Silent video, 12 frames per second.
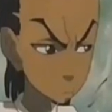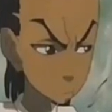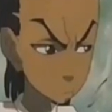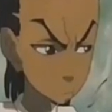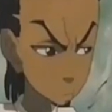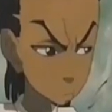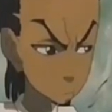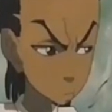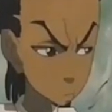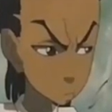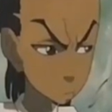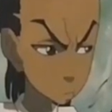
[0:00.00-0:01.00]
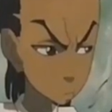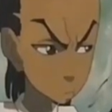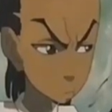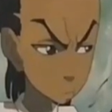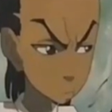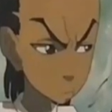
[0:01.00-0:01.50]

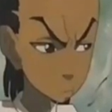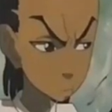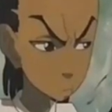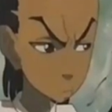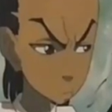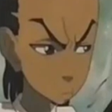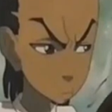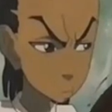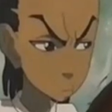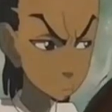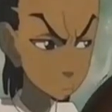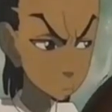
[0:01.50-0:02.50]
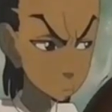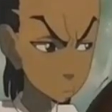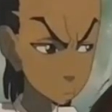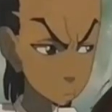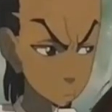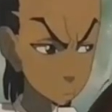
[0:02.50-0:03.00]

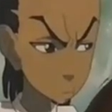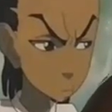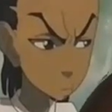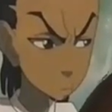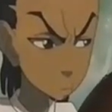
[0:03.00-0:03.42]
(not speaking)